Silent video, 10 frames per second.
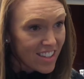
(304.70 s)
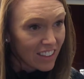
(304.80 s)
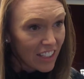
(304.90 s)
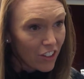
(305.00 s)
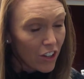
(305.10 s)
as a
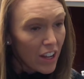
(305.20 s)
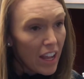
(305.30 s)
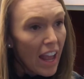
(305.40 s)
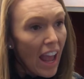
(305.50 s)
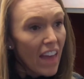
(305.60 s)
leader
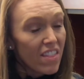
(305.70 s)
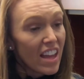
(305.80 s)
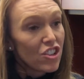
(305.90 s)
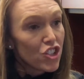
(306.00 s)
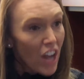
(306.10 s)
and
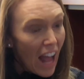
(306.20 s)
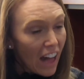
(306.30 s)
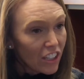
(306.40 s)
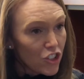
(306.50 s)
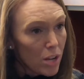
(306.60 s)
then
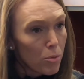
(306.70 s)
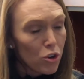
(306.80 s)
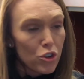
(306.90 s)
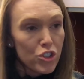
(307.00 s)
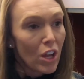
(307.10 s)
challenge him or
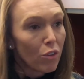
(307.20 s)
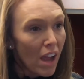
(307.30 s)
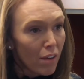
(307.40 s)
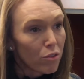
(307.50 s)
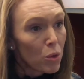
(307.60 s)
herself
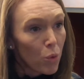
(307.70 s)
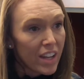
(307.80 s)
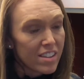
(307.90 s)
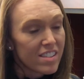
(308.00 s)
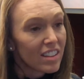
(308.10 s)
every
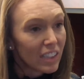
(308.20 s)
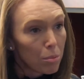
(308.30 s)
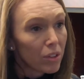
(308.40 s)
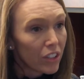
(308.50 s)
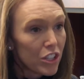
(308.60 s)
week to
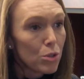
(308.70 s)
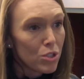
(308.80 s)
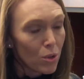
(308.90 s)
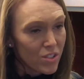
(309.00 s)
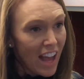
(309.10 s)
deliberately
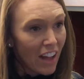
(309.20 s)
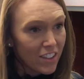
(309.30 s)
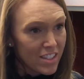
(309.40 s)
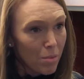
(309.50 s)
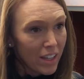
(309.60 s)
use those
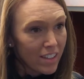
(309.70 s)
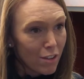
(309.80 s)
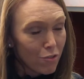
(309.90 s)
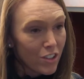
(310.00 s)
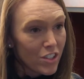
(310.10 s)
talents to make a
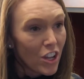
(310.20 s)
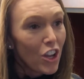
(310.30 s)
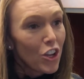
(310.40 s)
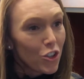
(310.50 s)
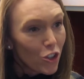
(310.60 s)
difference.
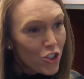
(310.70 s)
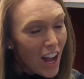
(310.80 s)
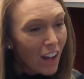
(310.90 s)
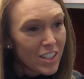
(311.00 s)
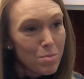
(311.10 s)
Your
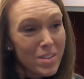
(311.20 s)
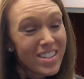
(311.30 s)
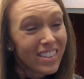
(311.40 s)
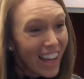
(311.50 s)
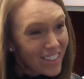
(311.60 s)
child has been
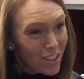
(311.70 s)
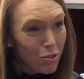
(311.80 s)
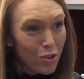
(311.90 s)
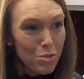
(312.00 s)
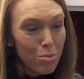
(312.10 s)
selected
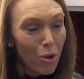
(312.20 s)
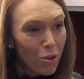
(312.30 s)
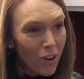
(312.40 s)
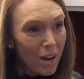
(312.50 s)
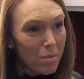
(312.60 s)
for this
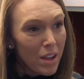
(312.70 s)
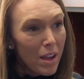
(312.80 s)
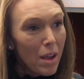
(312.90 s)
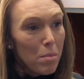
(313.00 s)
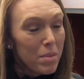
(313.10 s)
program
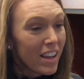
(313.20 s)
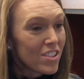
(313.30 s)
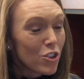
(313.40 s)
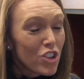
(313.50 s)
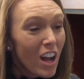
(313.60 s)

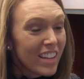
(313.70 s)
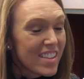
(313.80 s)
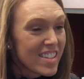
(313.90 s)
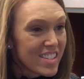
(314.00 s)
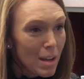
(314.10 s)
because your child
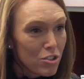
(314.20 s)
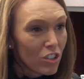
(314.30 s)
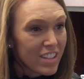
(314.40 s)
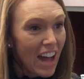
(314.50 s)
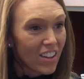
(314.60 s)
has
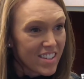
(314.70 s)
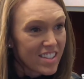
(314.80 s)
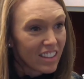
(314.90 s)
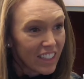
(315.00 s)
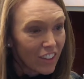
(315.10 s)
exceptional talents as
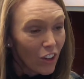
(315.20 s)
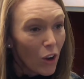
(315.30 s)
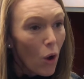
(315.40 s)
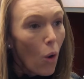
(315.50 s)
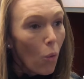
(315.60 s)
a leader.
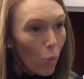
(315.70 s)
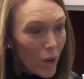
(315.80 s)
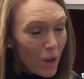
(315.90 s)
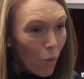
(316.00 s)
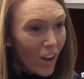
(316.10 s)

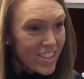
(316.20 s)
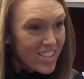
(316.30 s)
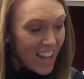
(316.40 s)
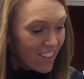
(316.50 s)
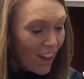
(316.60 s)
We want to
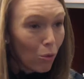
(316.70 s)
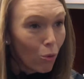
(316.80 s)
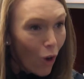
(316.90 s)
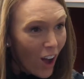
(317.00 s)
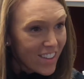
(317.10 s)
take that
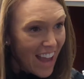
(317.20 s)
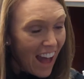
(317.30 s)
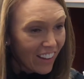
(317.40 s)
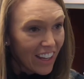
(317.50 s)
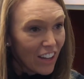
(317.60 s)
raw
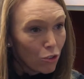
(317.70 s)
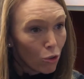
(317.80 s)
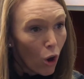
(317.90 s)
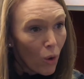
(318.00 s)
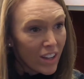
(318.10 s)
talent and
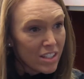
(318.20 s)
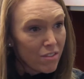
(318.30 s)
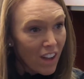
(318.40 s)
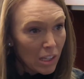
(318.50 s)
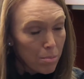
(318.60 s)
grow it and
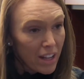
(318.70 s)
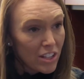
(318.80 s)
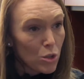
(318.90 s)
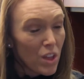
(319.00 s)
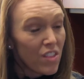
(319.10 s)
develop
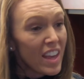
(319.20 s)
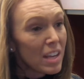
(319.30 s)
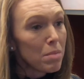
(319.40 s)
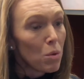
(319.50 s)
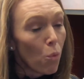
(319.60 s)
it so that they
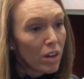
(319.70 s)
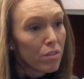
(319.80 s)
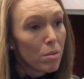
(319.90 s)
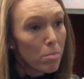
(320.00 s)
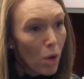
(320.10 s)
can be one
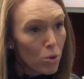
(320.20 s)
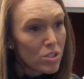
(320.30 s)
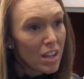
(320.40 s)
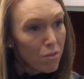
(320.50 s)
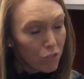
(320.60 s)
of the
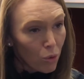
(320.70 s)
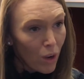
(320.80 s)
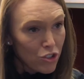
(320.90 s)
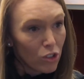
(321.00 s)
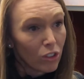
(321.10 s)
most
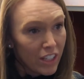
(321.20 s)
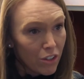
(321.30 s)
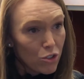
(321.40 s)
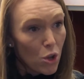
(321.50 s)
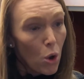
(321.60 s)
influential
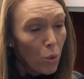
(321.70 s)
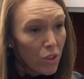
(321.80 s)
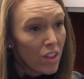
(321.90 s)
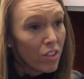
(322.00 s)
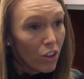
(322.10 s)
leaders
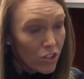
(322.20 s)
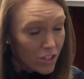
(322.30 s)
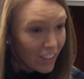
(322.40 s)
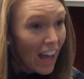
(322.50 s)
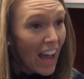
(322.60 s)
within their
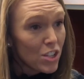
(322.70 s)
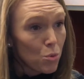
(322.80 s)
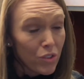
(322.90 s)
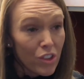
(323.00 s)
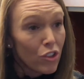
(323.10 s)
class,
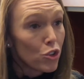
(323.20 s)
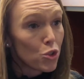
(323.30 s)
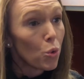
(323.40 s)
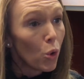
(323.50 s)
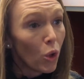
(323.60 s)
within their
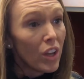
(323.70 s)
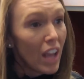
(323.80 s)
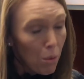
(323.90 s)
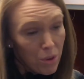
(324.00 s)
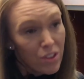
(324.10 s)
school,
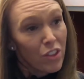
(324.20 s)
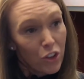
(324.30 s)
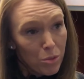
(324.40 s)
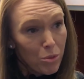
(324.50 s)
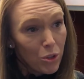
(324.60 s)
and within
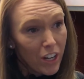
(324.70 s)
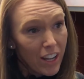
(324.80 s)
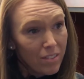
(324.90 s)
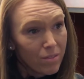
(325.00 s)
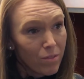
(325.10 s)
their
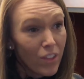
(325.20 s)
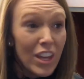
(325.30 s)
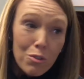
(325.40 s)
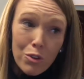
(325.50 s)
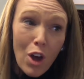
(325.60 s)
community.
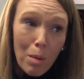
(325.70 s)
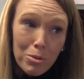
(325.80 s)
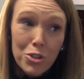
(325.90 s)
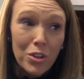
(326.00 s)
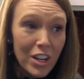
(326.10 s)
Thank you for the
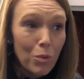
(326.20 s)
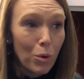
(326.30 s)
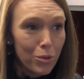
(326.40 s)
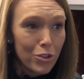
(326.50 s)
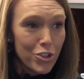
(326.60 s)
opportunity to
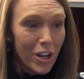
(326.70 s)
work with your